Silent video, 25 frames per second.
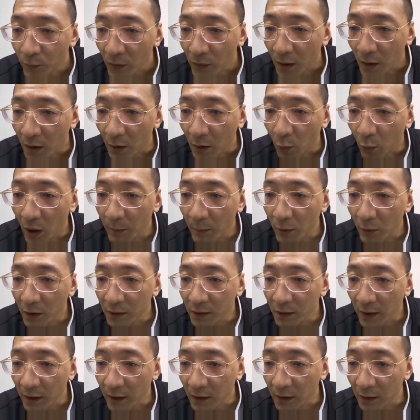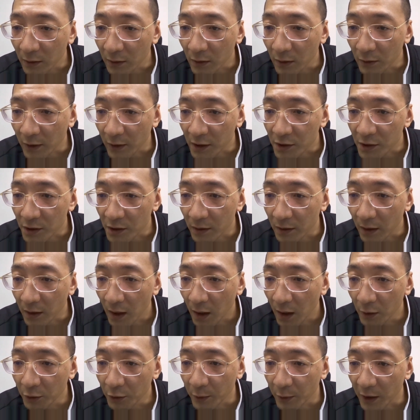One more technical question:
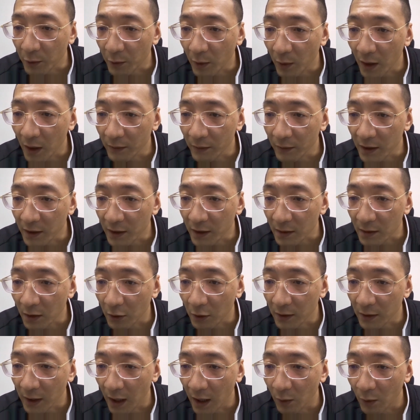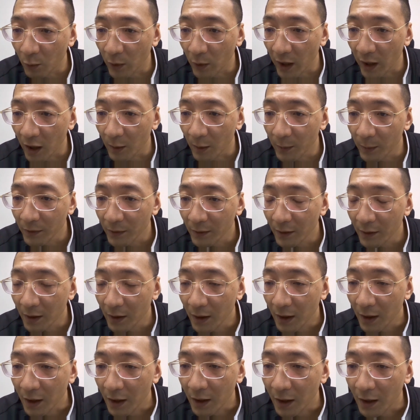how do we run this code on web?
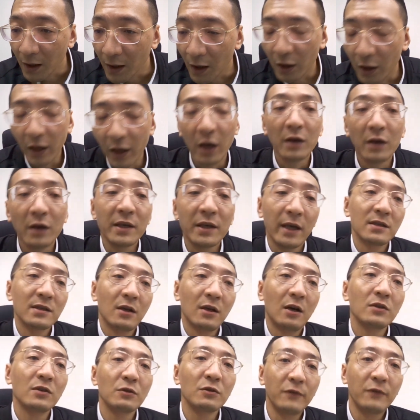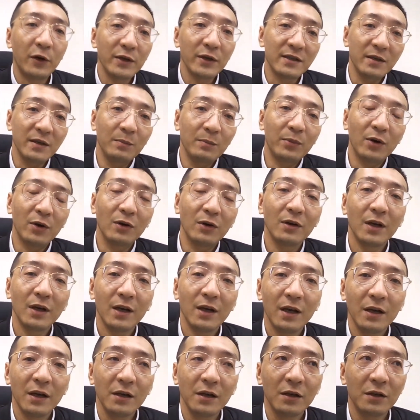It's also very simple.
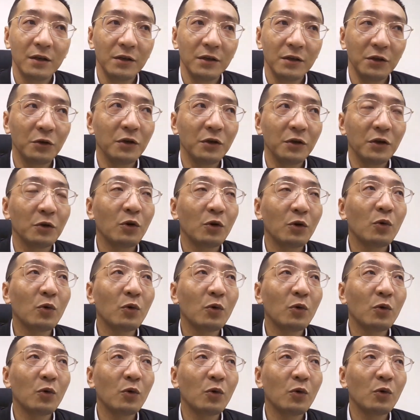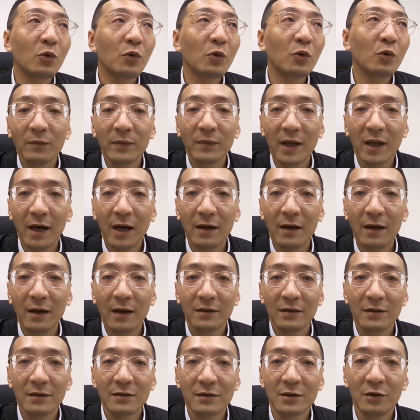You Google Anaconda,
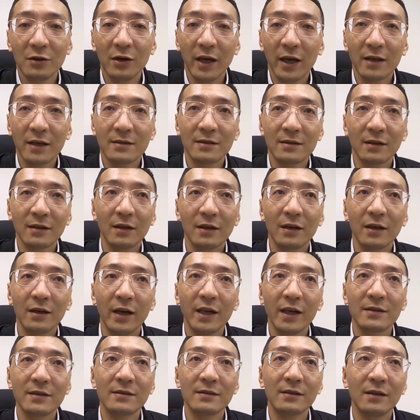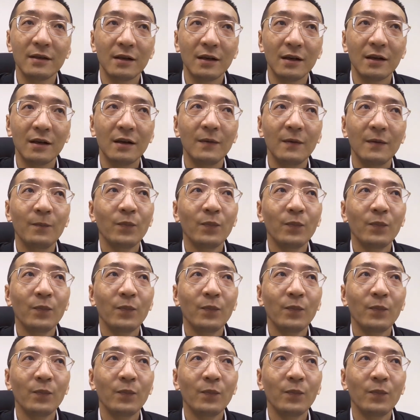so it's the